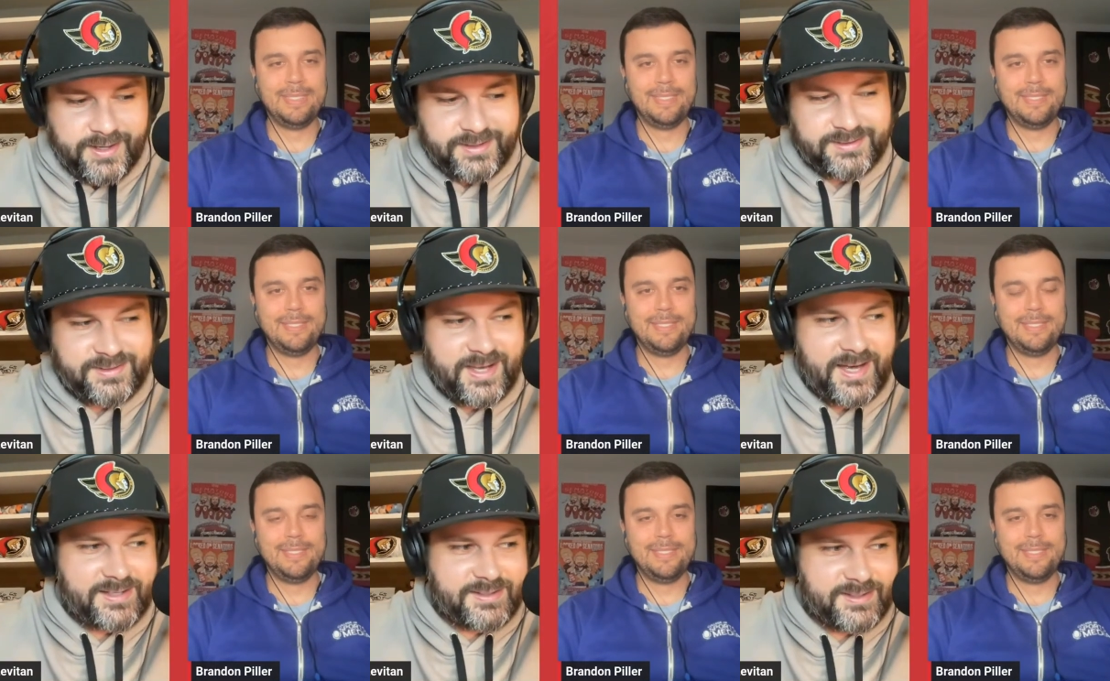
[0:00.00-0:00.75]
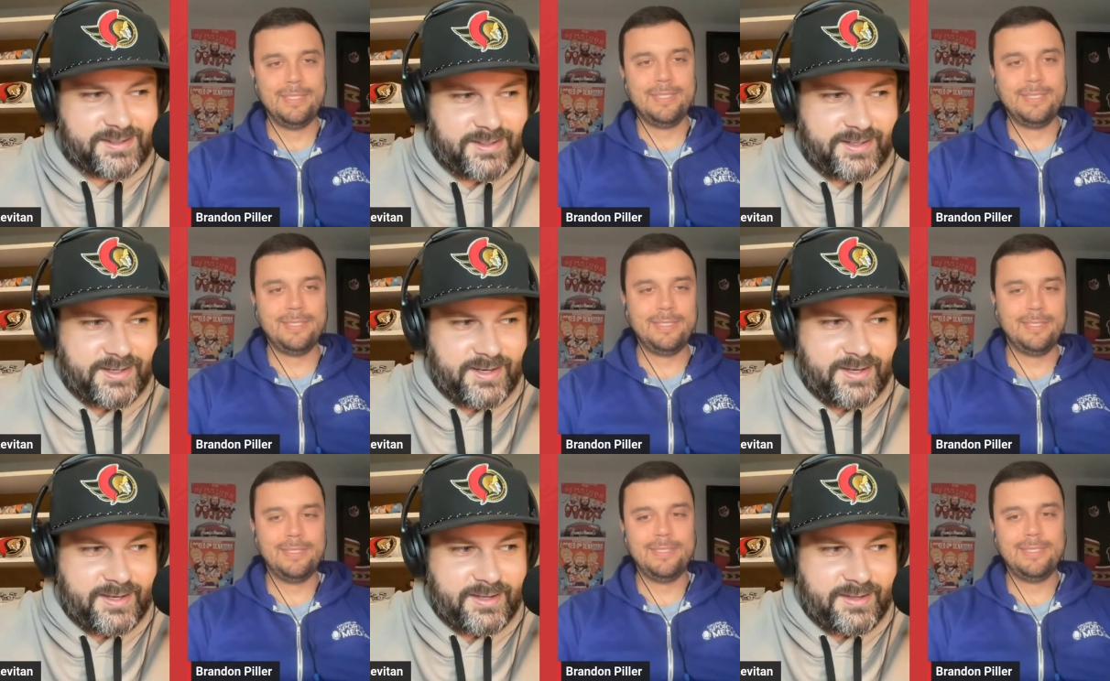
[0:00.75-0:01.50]
Speaker 1: is that
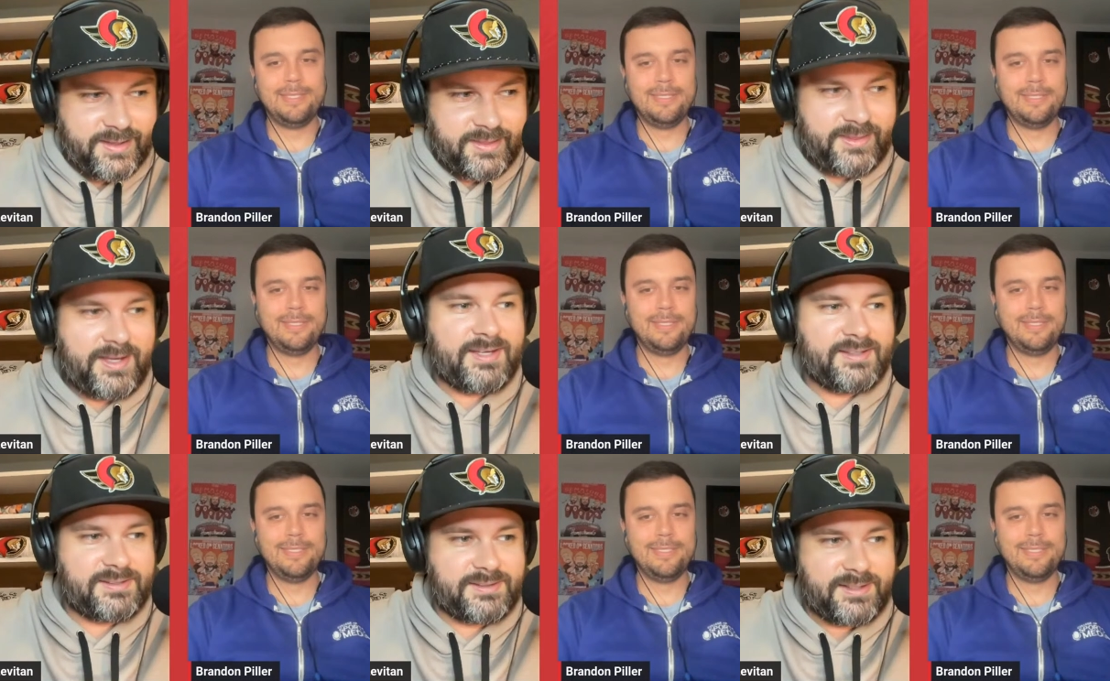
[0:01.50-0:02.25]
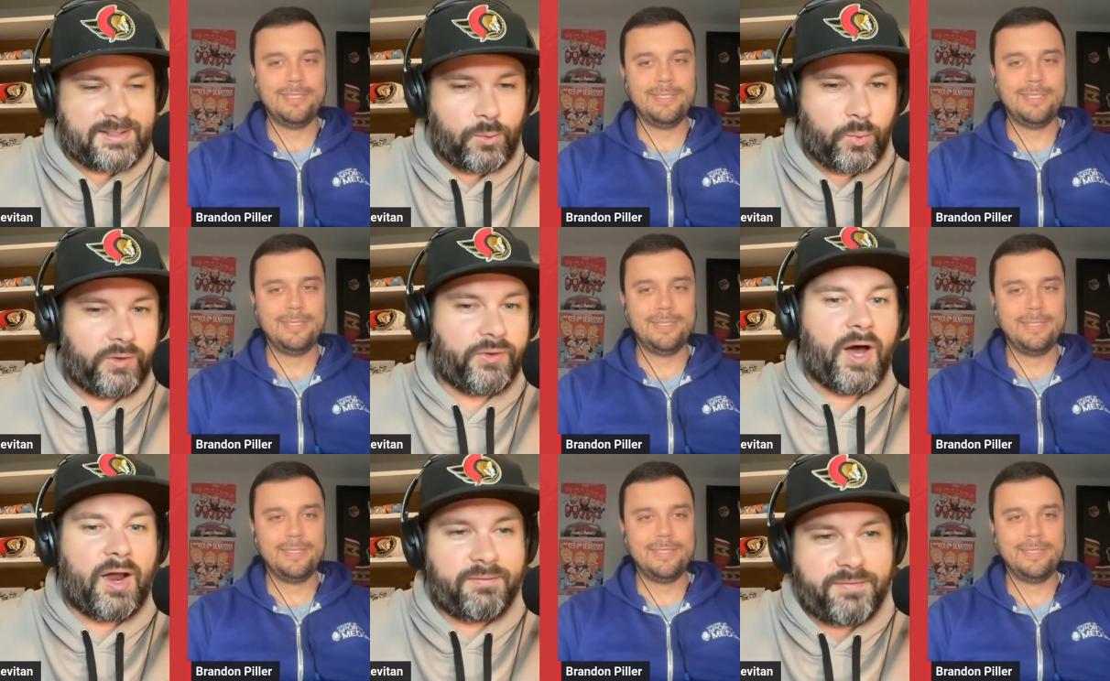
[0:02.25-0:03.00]
this will
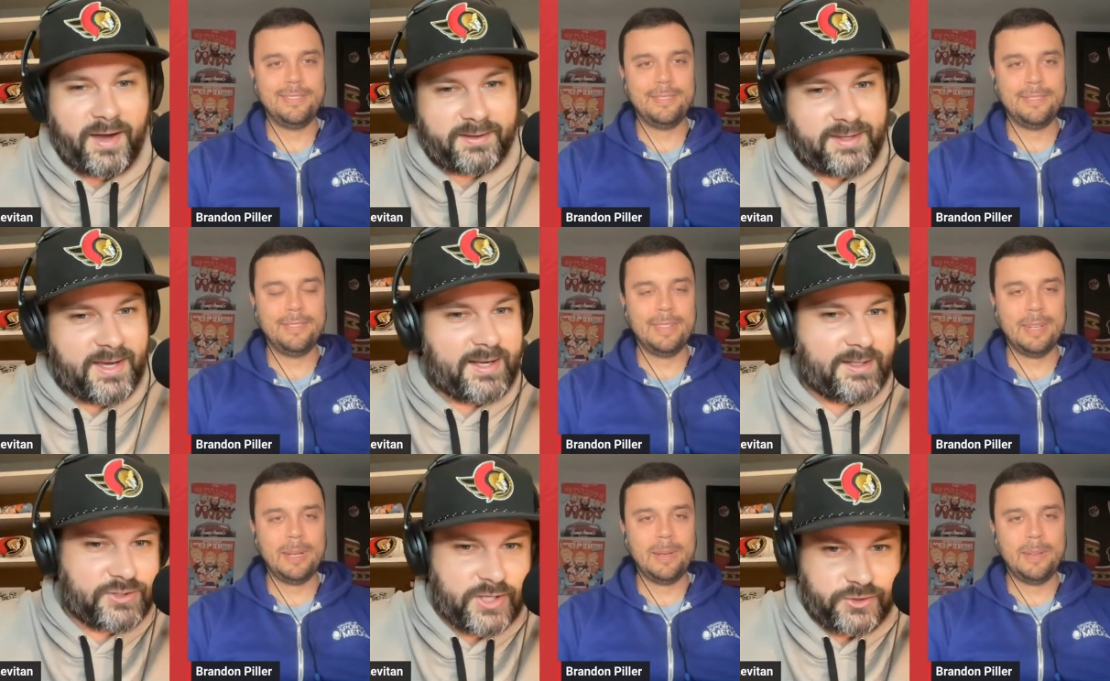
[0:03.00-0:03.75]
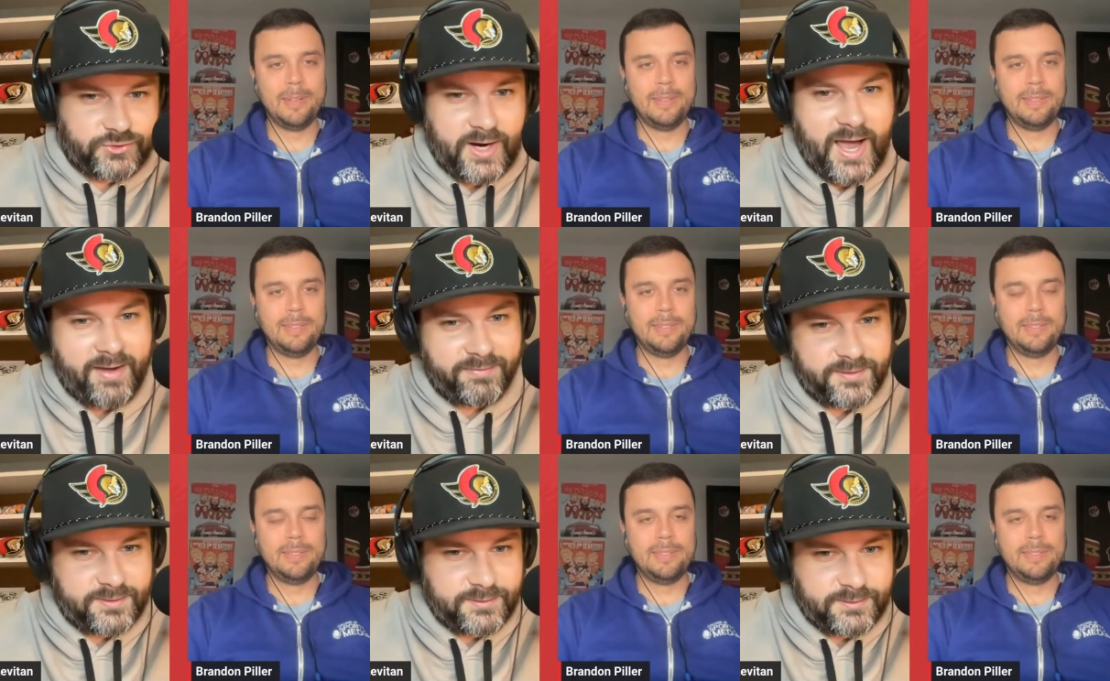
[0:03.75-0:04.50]
not affect the NHL
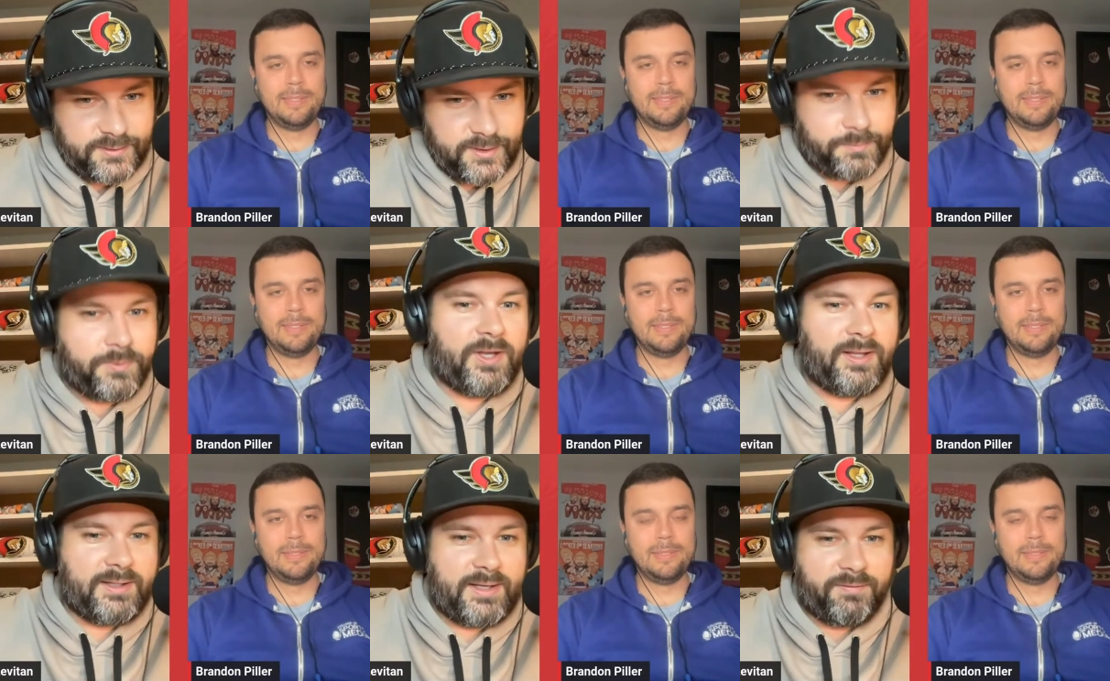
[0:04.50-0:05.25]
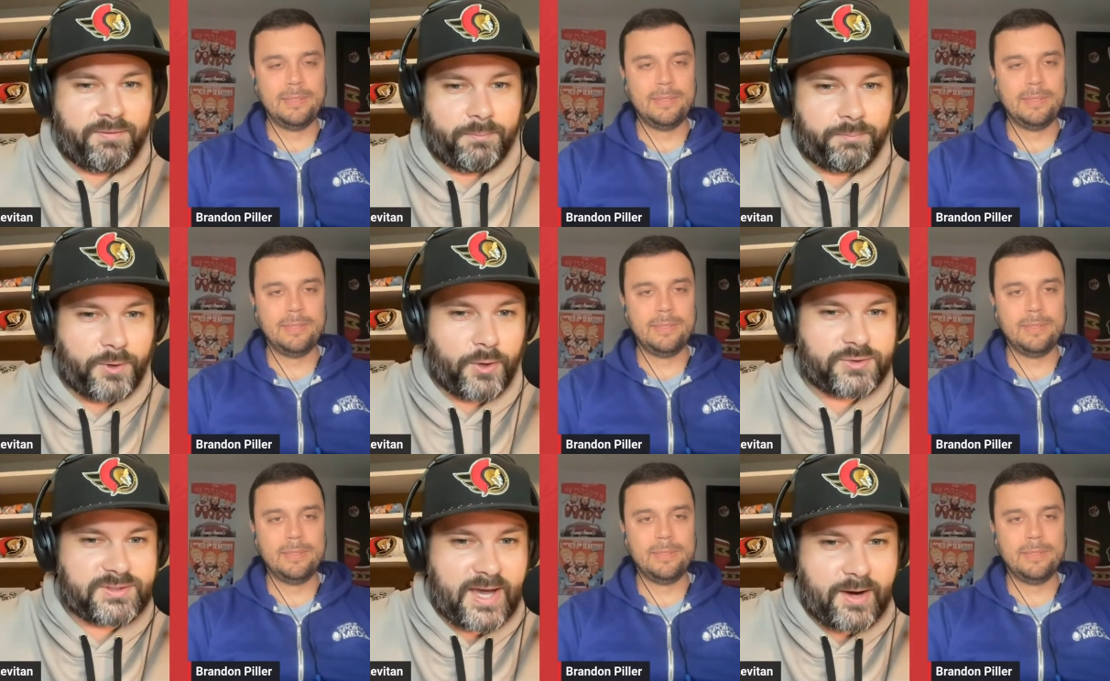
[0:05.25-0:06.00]
draft. Completely different.
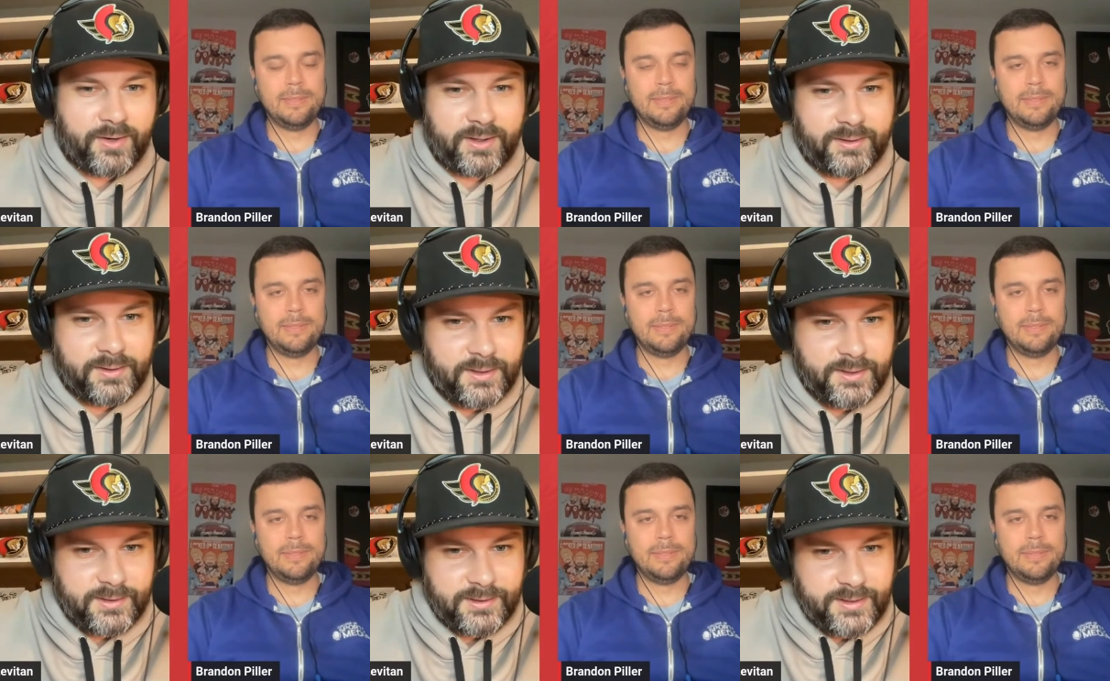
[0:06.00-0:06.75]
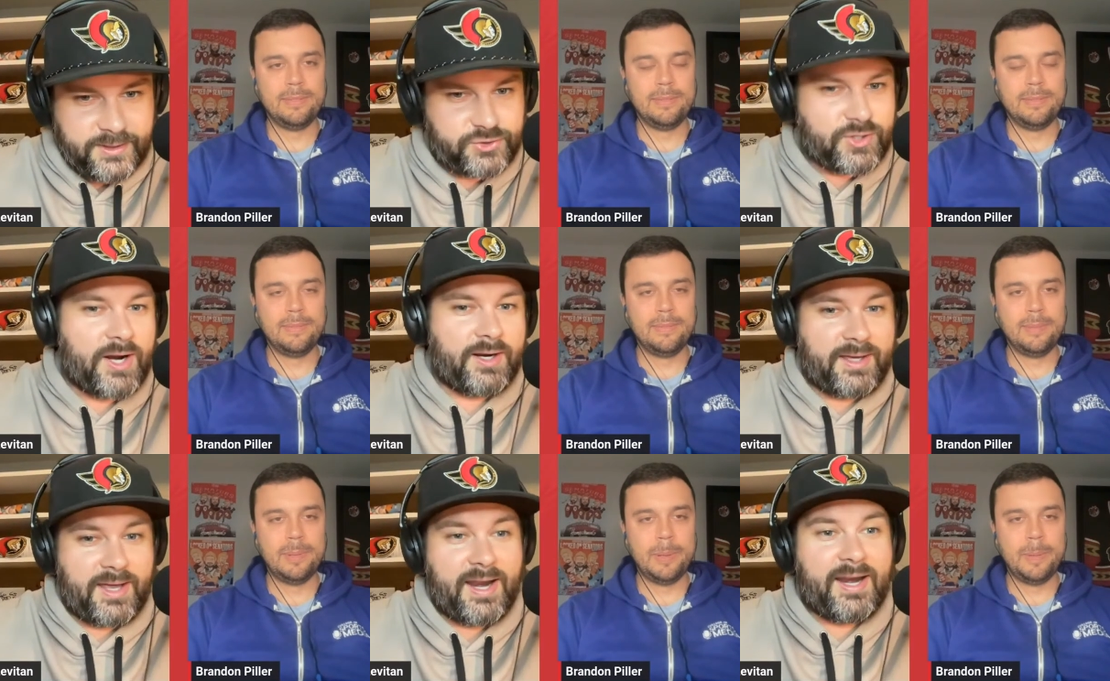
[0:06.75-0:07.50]
Pro scouting is trying to get